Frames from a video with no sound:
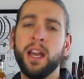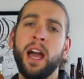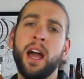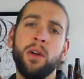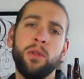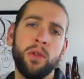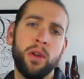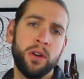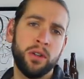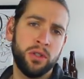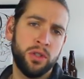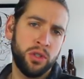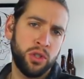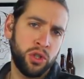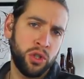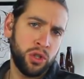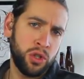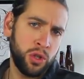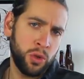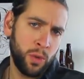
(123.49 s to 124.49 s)
How long
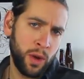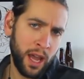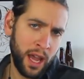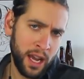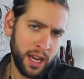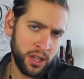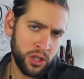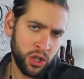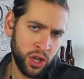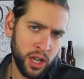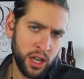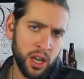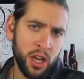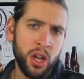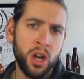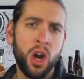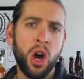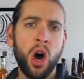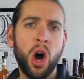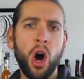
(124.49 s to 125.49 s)
should you age it?
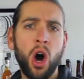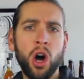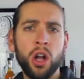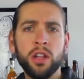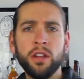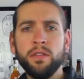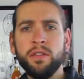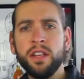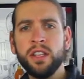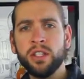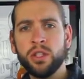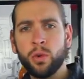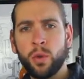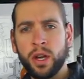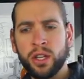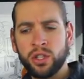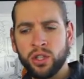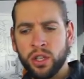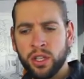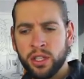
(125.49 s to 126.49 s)
All of these
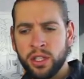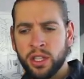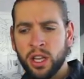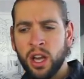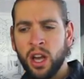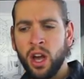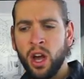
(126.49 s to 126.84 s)
questions